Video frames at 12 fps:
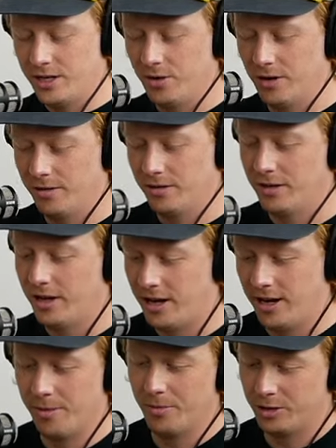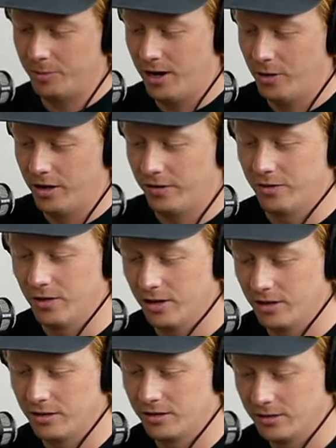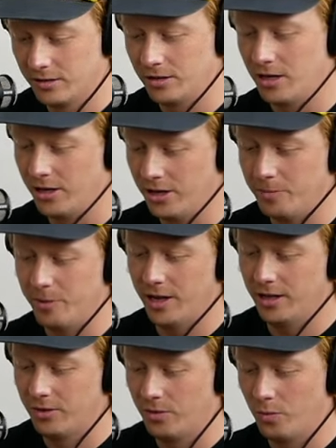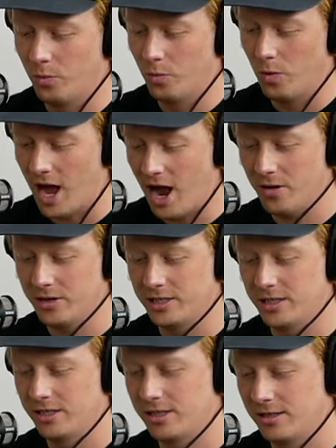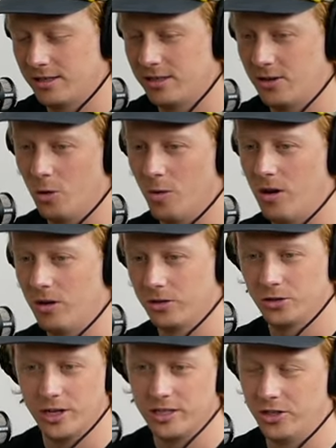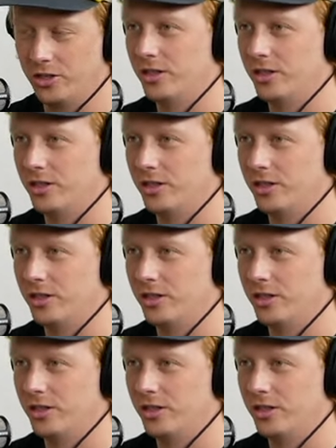you were at, at Ambush BuyWake for a good bit. Mm-hmm. How does this snowball or transition